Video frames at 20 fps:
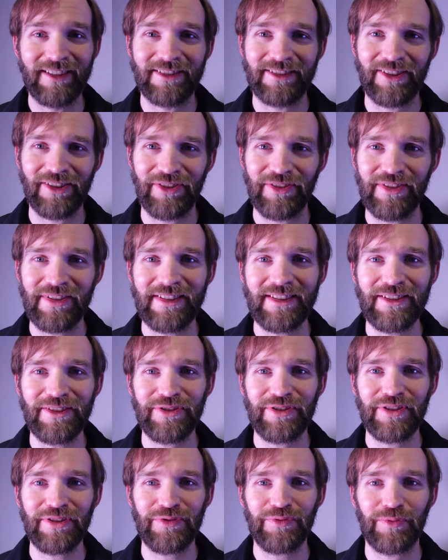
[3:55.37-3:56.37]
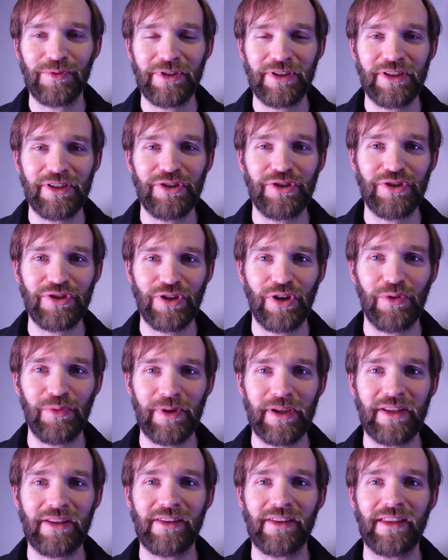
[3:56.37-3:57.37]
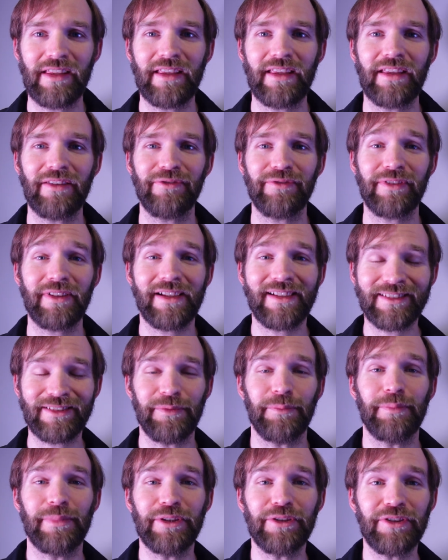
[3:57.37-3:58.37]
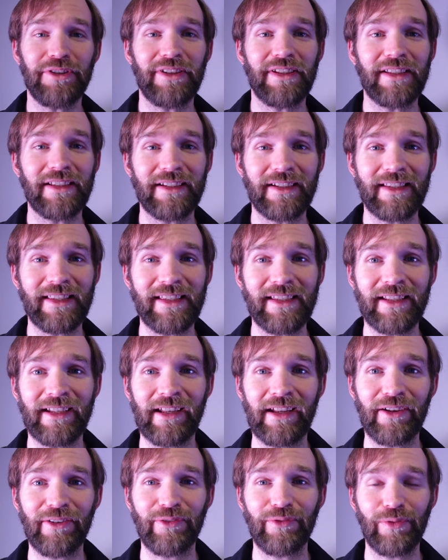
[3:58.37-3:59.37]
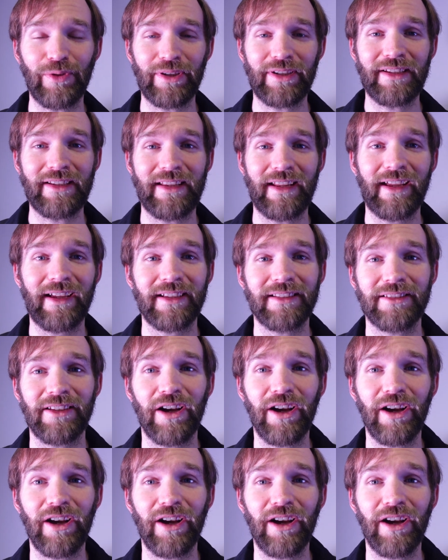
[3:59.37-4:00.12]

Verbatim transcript: So this is just really showing the flexibility again of what DeX